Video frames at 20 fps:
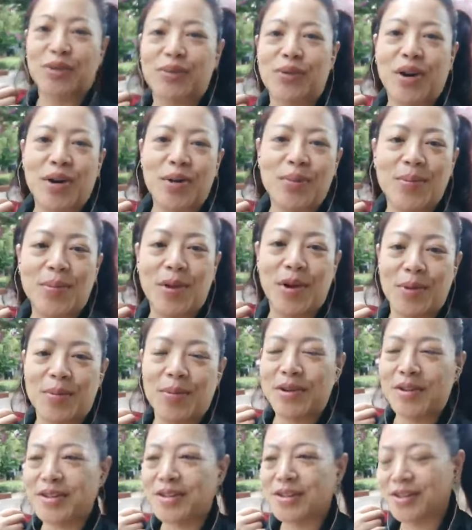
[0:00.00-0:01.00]
Realm
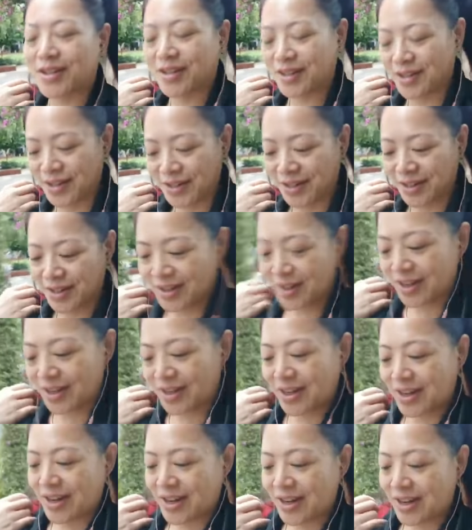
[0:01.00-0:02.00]
moment,
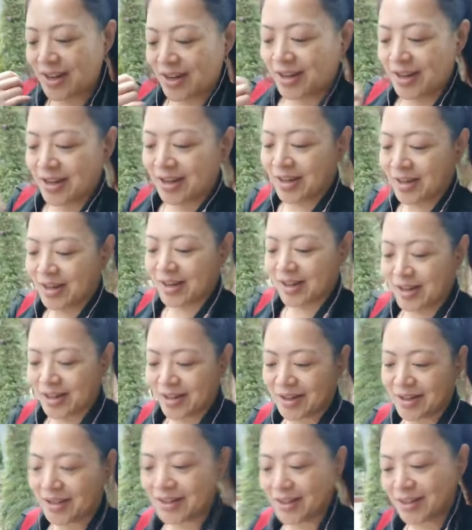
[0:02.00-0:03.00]
and
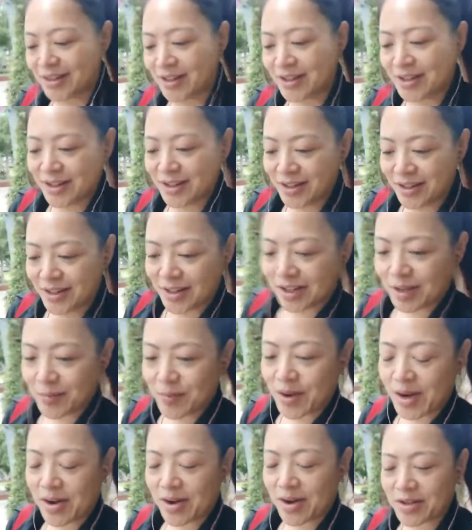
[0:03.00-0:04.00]

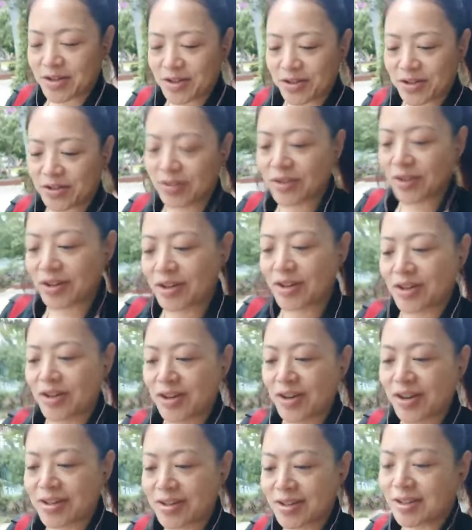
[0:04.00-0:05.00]
compare it to, you know,
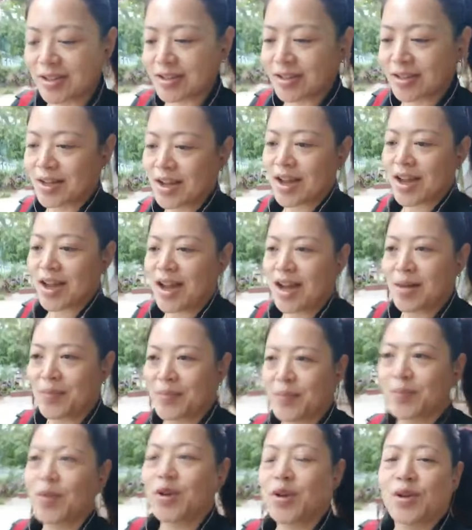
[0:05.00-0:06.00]
is this a
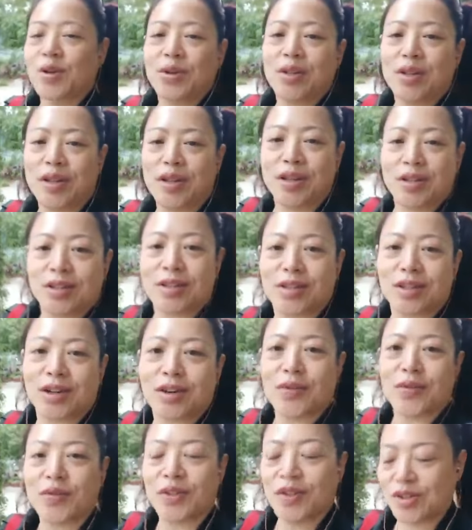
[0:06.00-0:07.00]
purely
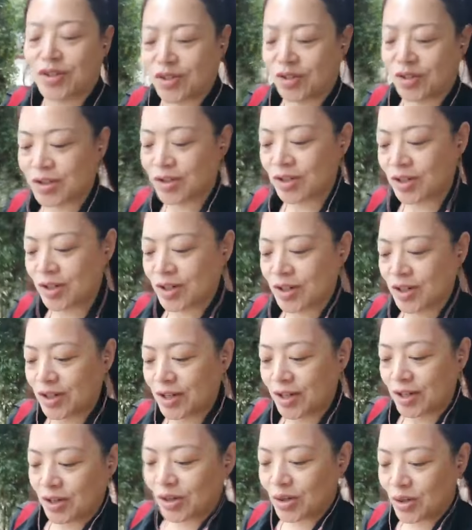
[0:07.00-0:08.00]
selfish
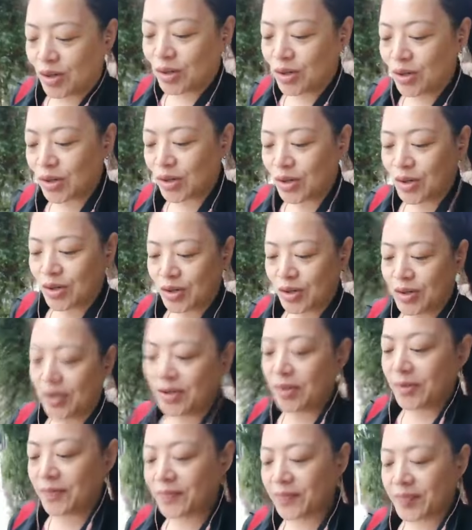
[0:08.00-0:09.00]
or
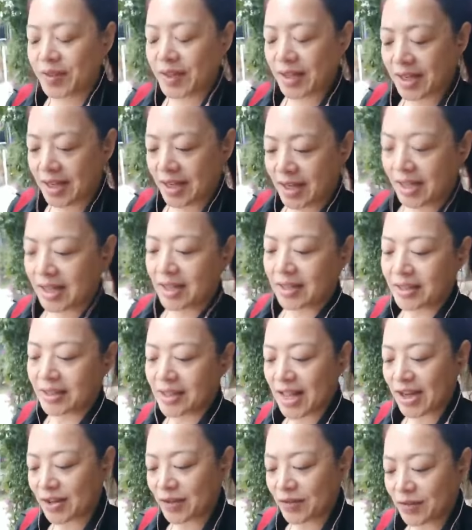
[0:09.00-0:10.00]

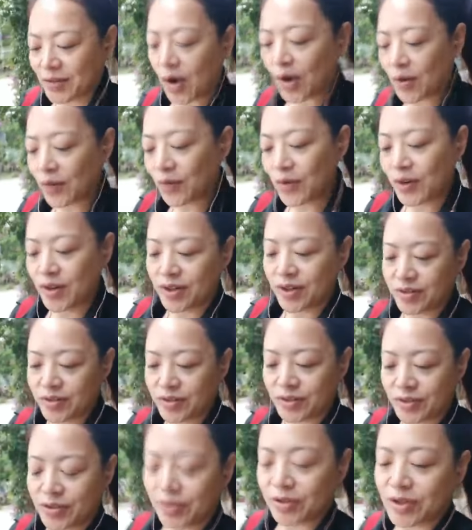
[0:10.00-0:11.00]
lack of
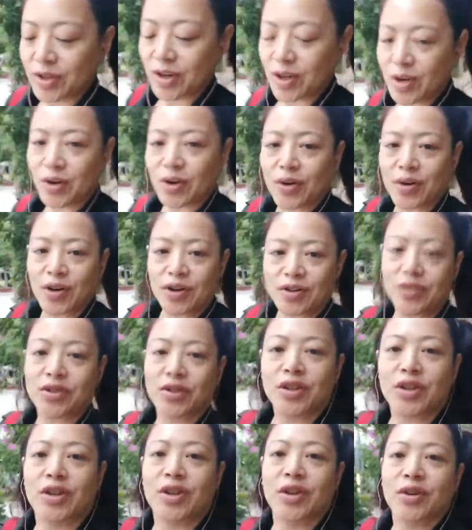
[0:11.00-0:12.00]
confidence or
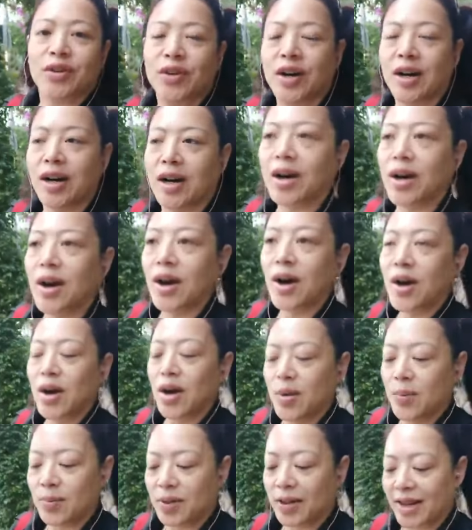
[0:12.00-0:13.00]
insecure
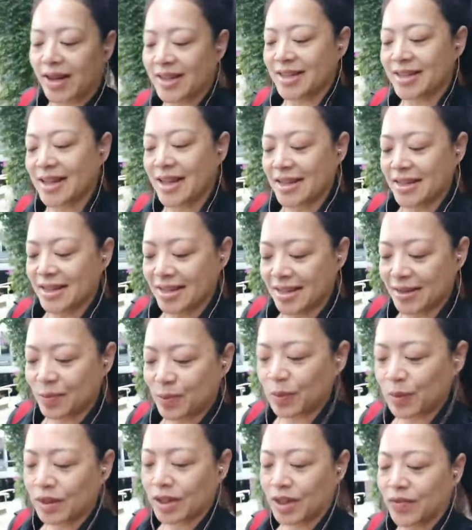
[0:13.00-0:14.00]
place that this
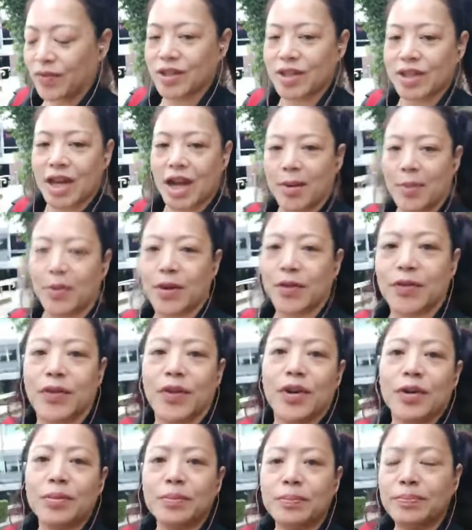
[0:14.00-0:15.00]
belief is coming
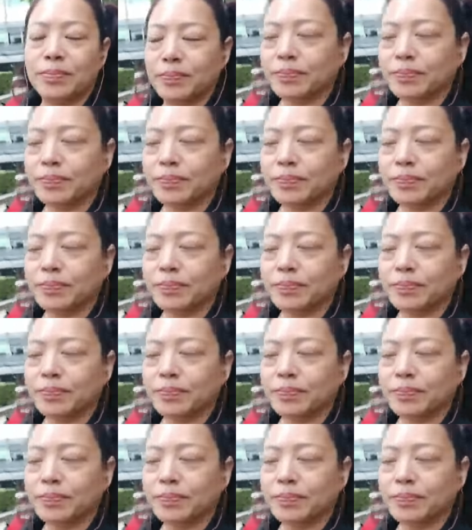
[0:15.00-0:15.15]
from?